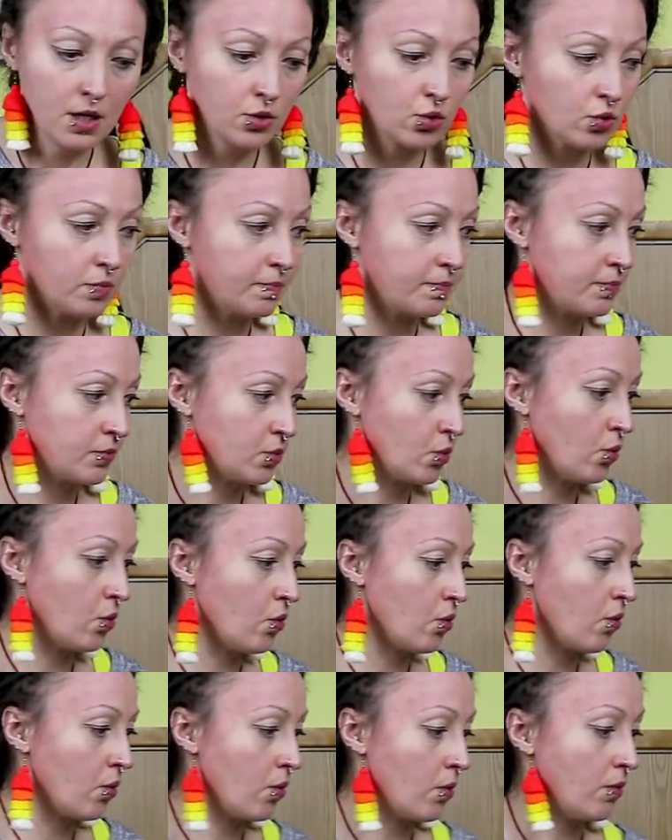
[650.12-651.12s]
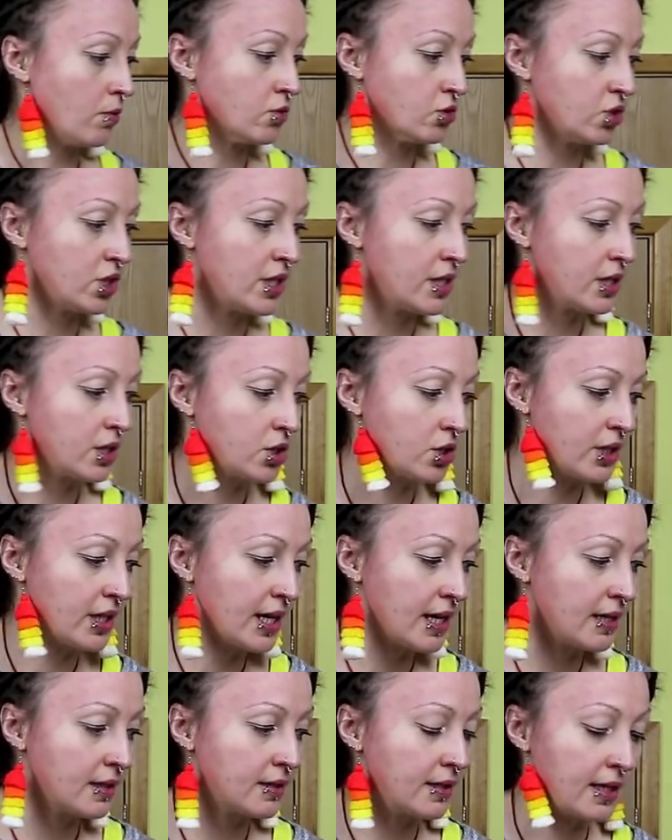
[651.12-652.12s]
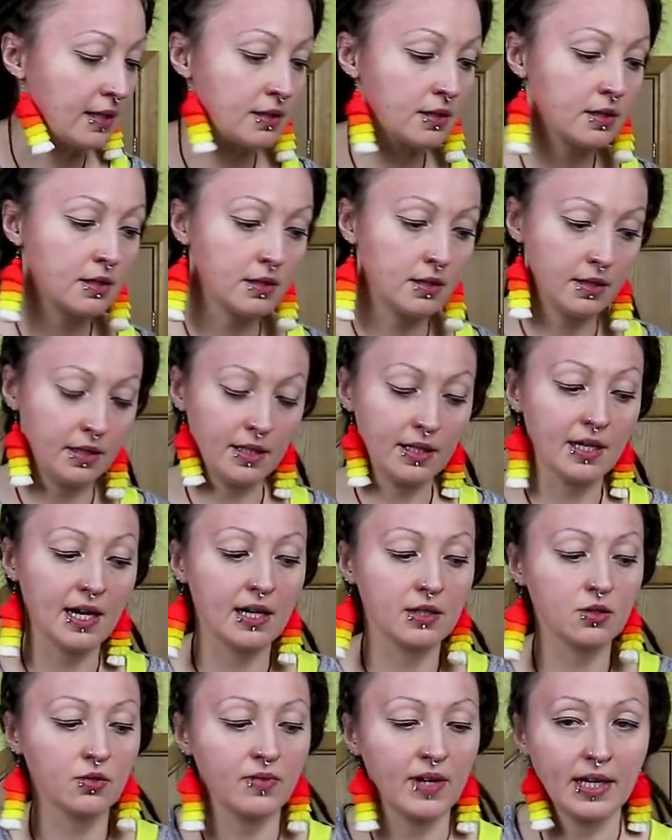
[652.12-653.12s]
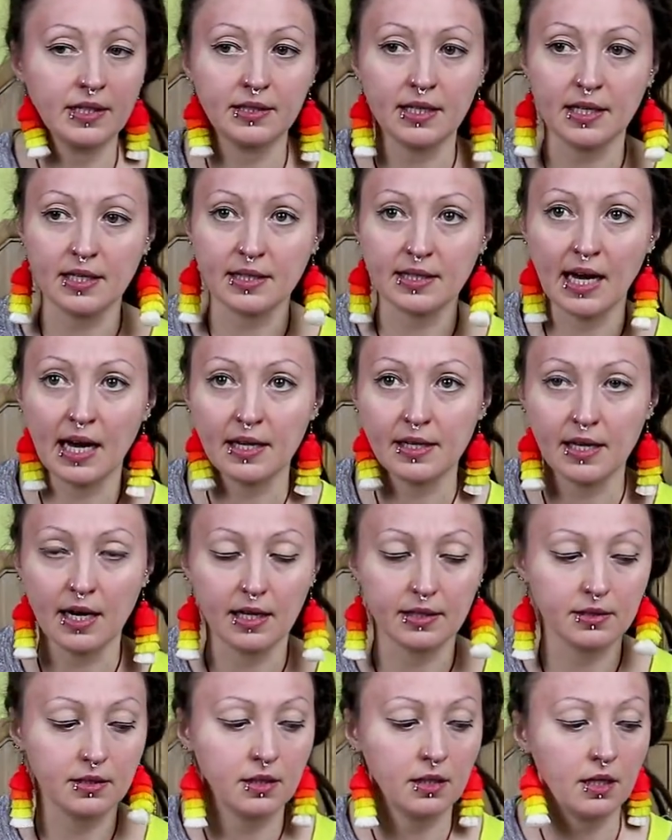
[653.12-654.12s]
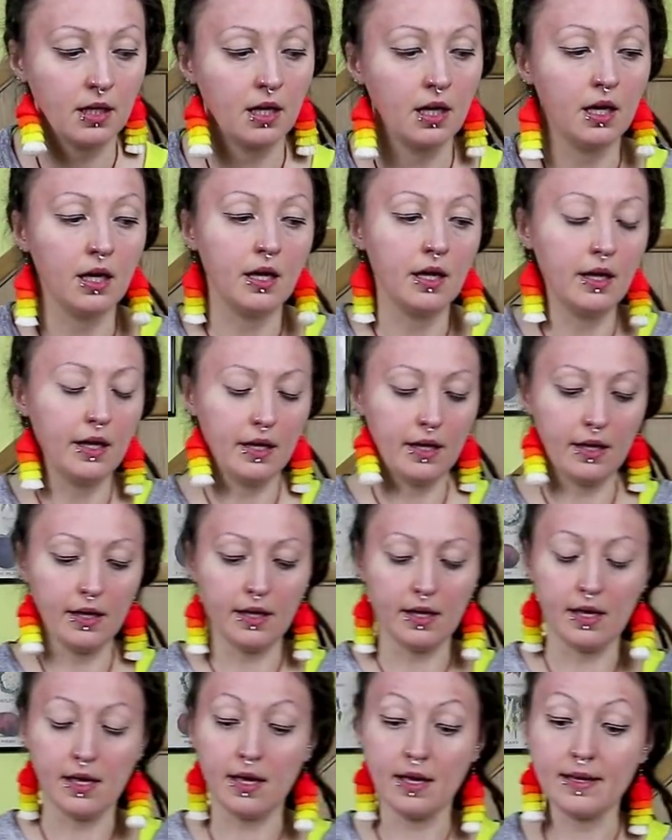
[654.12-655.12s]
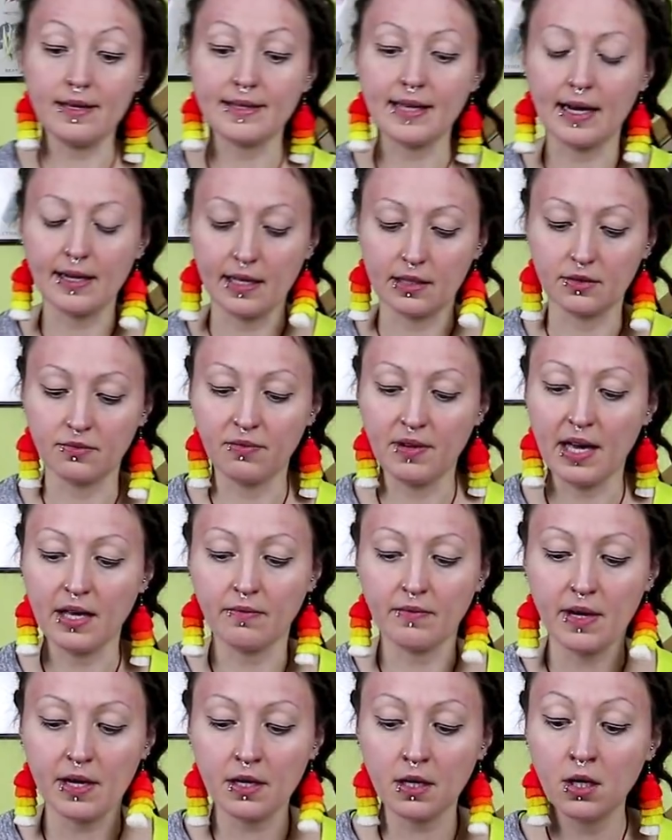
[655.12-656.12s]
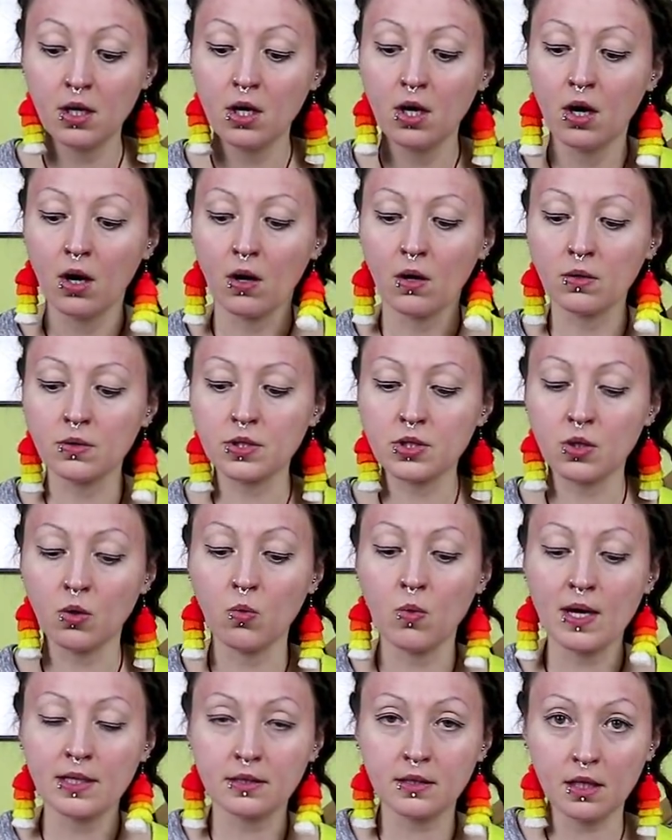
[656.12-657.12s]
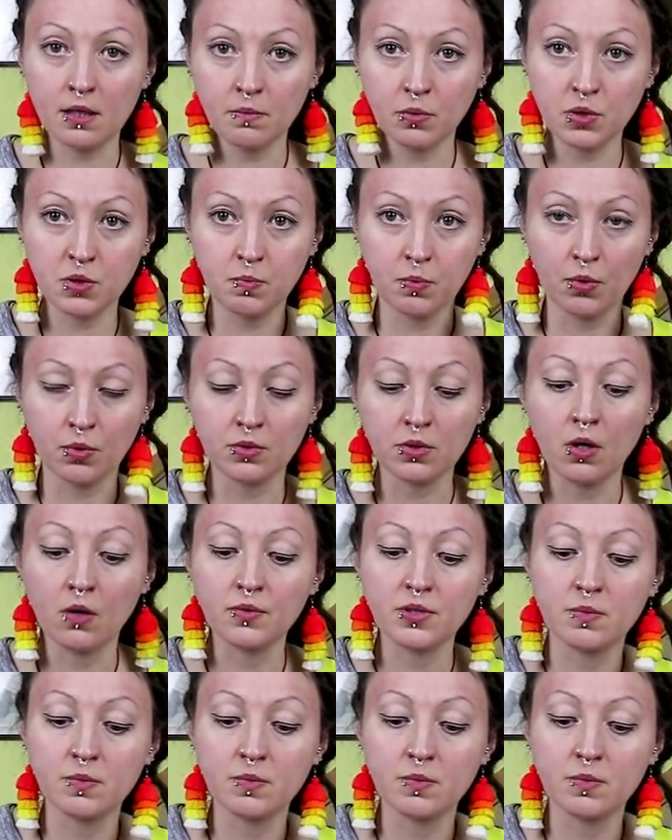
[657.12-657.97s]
to really create that kind of like the Italian flavor. Also 1 tablespoon of